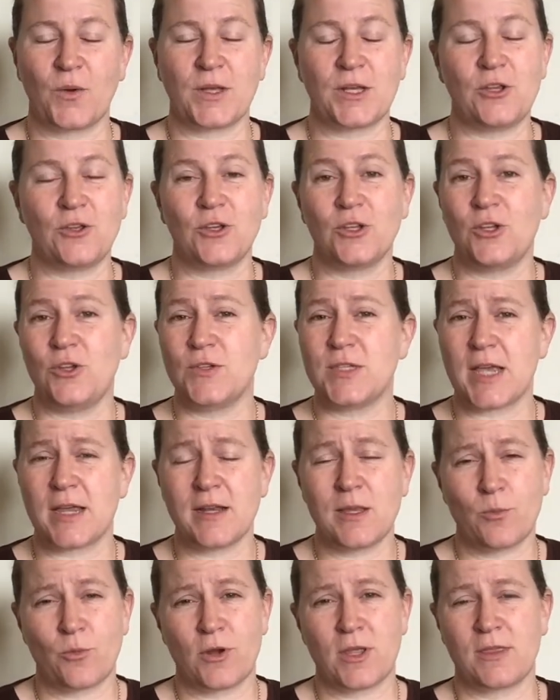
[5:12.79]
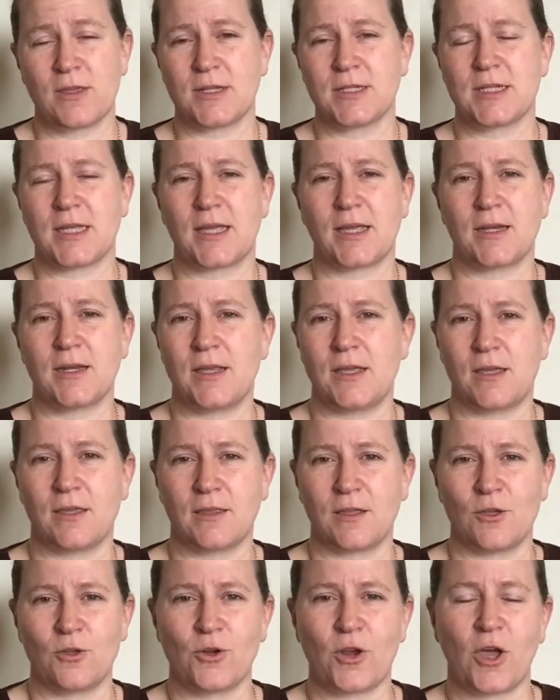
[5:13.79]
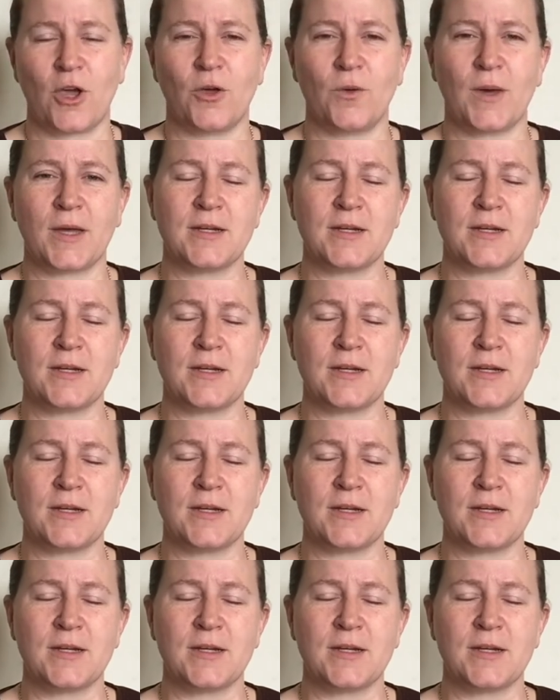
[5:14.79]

and you can use any breathing technique that you know,